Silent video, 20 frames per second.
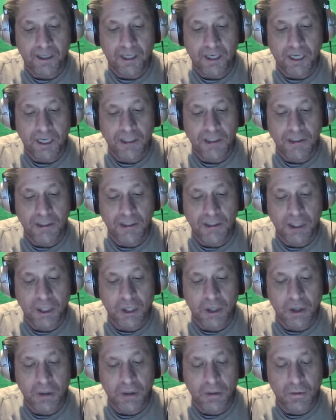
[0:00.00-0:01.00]
I should
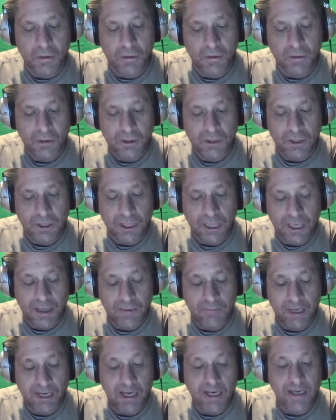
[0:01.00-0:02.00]
know,
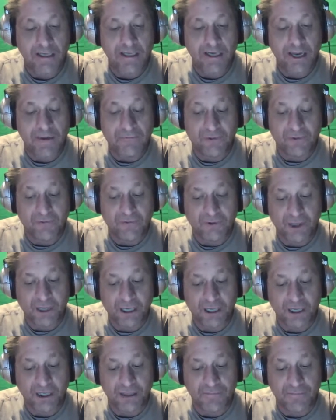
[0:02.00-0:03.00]
and may I never
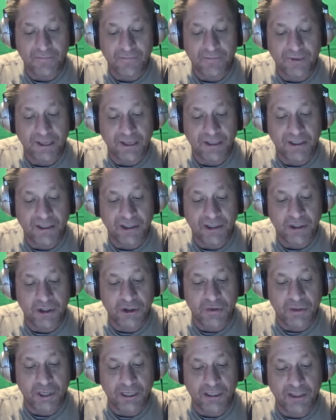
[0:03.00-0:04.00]
forget, that a
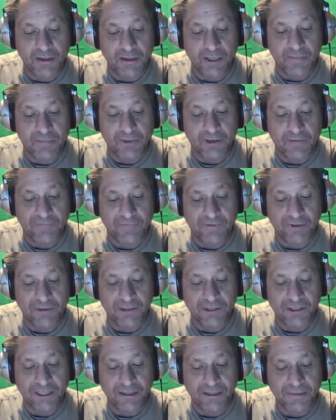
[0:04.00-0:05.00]
sure way to let my
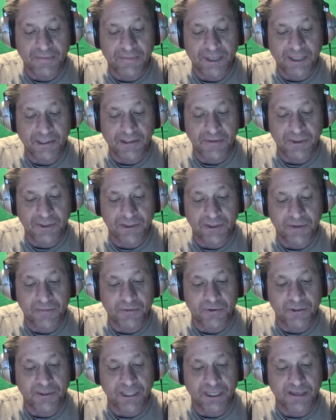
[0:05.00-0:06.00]
feelings get the best of me is to
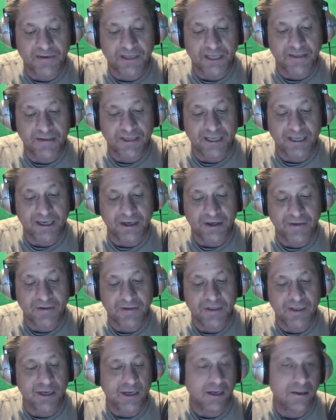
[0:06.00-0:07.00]
pretend that they aren't
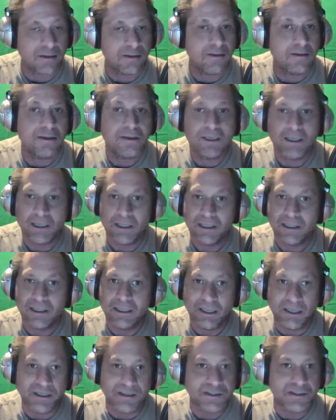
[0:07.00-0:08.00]
there.
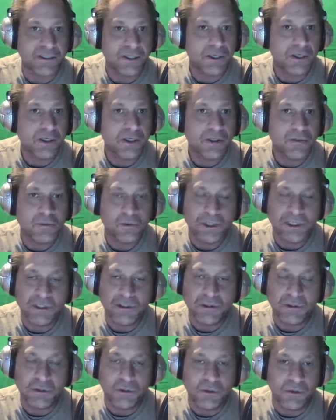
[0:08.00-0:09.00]
Yes, we
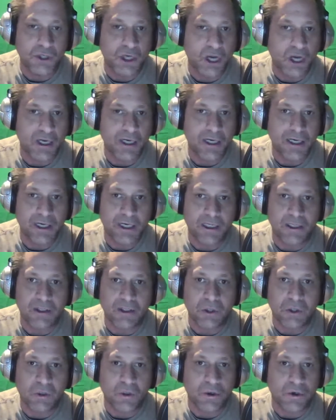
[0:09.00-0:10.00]
do not
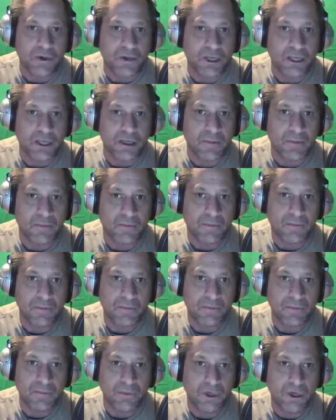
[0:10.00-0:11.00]
ignore them.
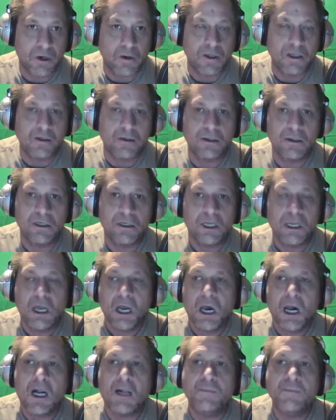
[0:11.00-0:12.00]
Oh,
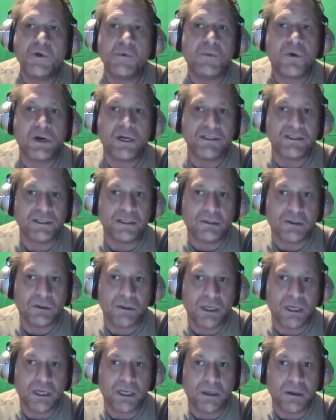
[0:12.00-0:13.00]
I'm depressed.
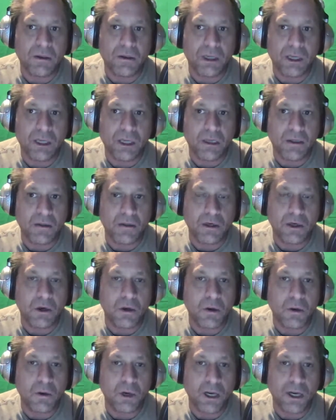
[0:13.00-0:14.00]
It'll go
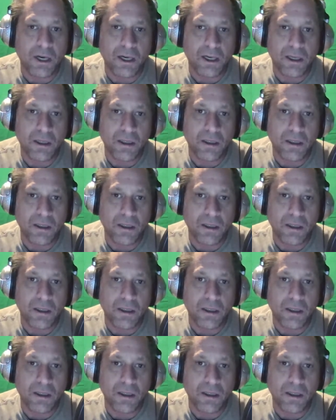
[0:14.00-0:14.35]
away.